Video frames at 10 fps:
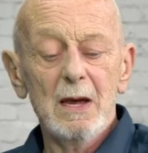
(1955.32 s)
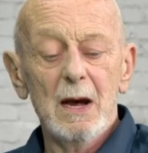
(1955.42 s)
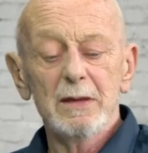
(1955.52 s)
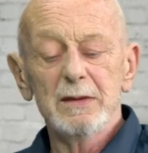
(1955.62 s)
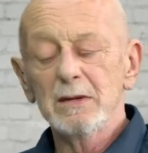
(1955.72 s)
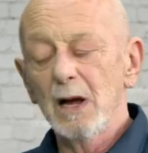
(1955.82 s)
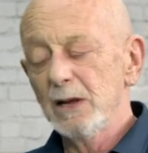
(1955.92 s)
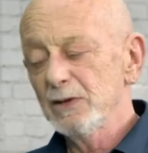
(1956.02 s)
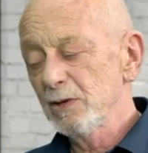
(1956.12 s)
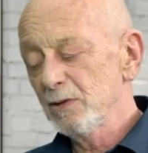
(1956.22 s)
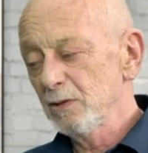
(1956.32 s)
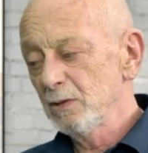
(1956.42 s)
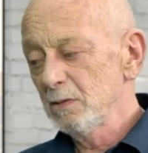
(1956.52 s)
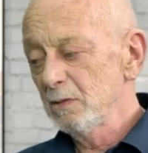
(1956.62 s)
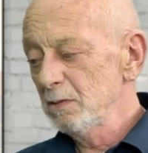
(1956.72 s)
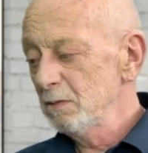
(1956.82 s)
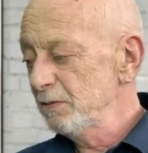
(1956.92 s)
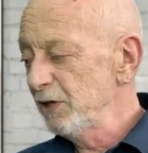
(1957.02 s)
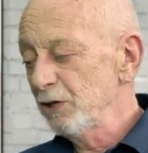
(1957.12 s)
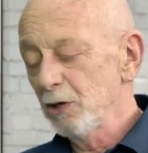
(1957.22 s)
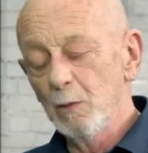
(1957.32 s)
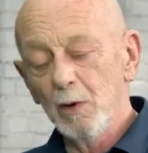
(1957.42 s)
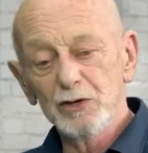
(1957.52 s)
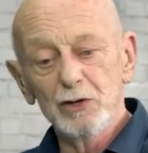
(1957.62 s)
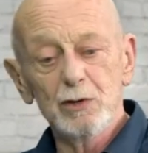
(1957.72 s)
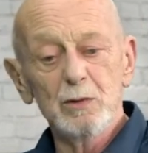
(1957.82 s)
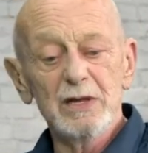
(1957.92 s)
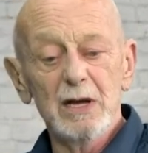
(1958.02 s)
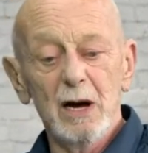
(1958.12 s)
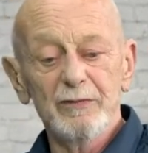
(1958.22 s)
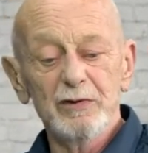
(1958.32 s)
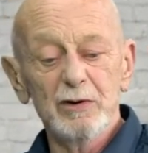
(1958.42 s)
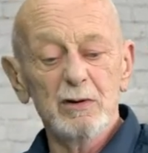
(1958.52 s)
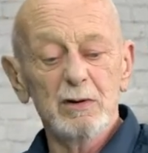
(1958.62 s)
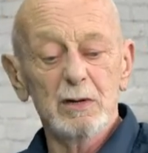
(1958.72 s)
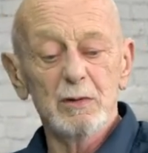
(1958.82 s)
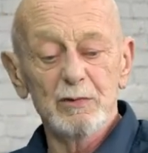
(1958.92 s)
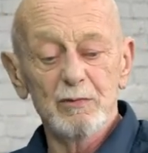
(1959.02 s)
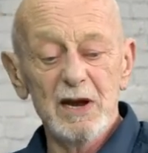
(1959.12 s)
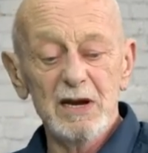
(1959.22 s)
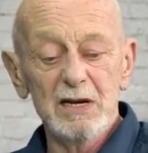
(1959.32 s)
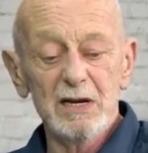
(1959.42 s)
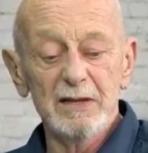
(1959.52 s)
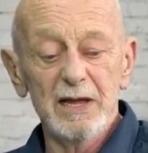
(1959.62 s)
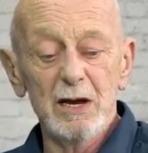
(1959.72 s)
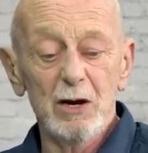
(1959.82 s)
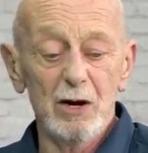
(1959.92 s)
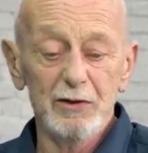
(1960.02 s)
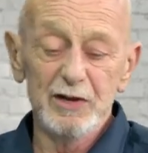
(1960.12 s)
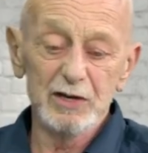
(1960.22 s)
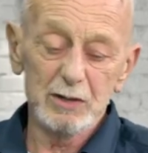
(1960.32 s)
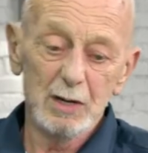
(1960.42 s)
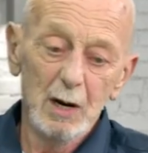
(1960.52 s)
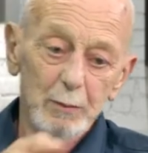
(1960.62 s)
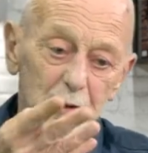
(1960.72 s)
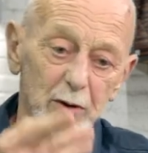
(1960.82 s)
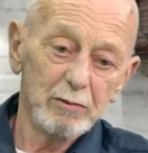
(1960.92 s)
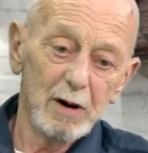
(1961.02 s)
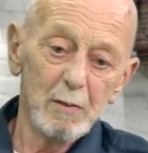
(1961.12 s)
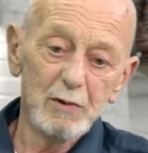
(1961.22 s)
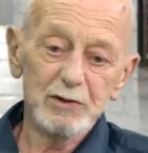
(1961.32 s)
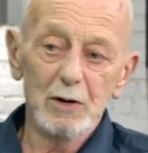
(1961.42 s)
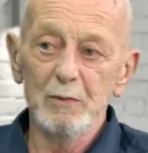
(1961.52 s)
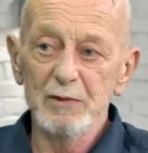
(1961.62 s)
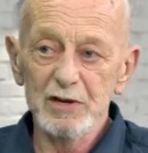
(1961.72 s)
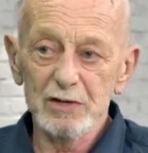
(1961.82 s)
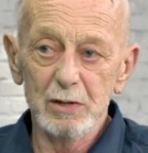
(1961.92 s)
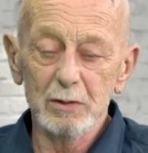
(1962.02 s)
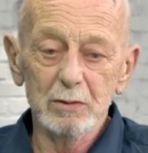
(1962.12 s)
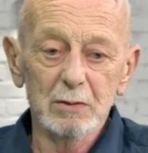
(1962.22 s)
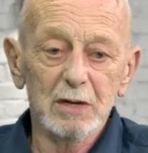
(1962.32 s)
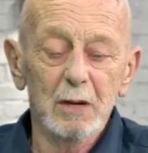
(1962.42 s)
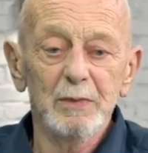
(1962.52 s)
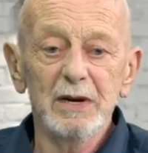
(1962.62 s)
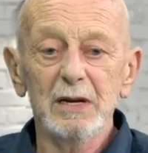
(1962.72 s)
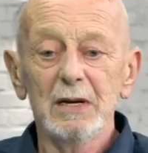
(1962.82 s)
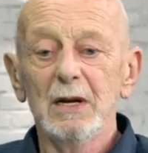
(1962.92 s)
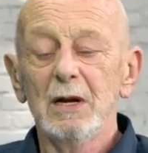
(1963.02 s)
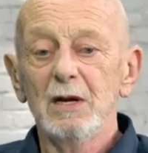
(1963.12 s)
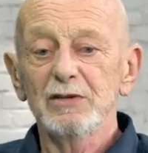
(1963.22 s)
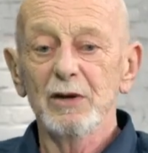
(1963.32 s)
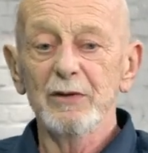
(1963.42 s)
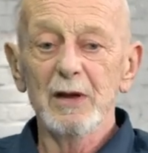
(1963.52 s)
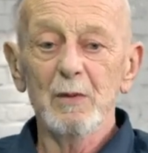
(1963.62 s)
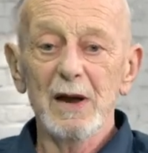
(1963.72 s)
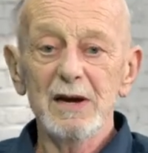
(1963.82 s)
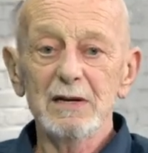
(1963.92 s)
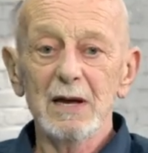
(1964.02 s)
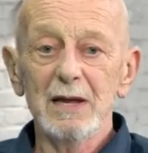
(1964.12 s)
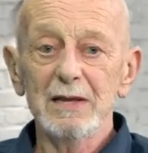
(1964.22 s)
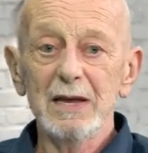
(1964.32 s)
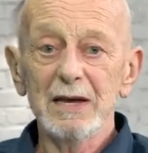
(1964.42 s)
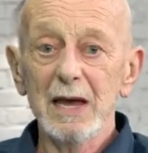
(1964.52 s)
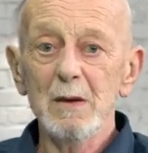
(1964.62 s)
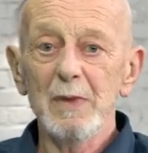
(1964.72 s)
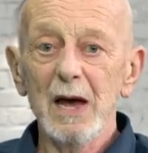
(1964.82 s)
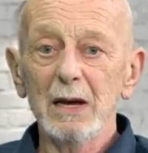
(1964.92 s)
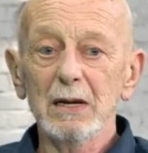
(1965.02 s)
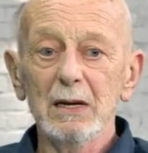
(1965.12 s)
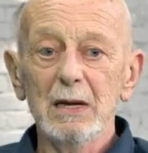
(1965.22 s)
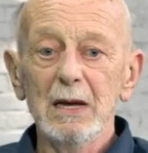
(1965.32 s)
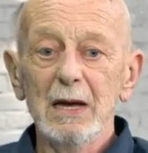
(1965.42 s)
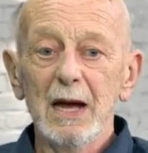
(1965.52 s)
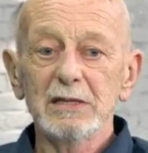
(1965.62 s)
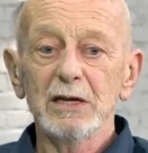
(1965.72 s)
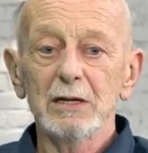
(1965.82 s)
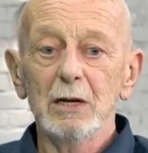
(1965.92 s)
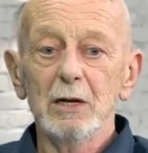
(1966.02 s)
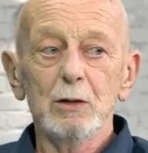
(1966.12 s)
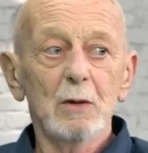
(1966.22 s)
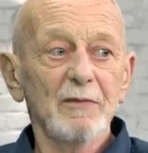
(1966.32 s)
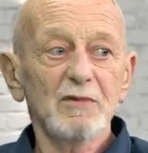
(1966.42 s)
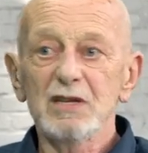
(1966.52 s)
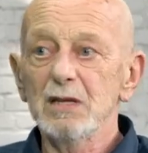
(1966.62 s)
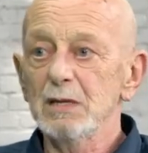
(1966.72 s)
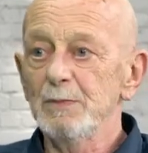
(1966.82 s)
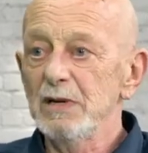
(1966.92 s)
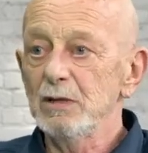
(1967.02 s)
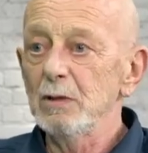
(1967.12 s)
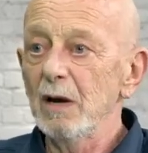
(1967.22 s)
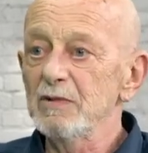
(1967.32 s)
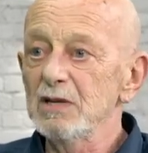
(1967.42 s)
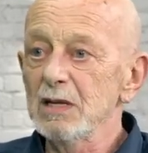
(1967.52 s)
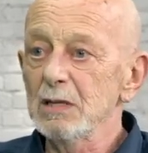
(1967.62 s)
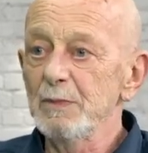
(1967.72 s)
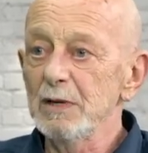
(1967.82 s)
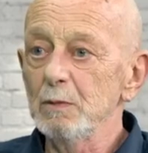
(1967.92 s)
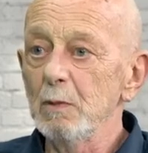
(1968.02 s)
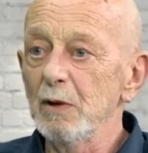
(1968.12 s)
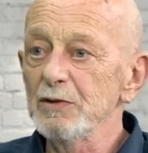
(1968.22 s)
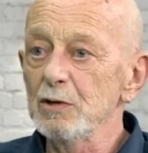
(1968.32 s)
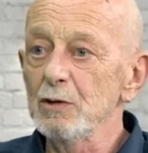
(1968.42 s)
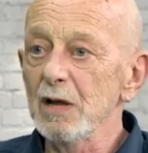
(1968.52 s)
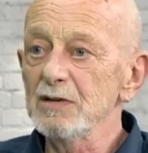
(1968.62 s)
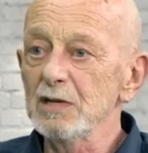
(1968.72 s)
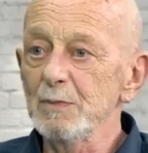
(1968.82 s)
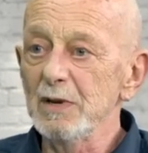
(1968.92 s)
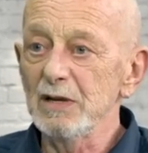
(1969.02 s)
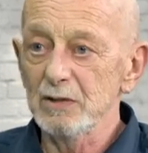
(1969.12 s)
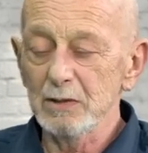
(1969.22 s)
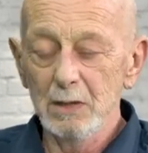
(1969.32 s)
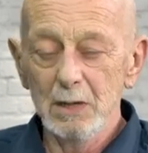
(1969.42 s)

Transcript: And the dancers all didn't know what to do in the afternoon. It was rainy, and they heard this program was on with this local company. So they went, and they came back and said, you have to see this piece, you have to see this piece. We want to dance this piece.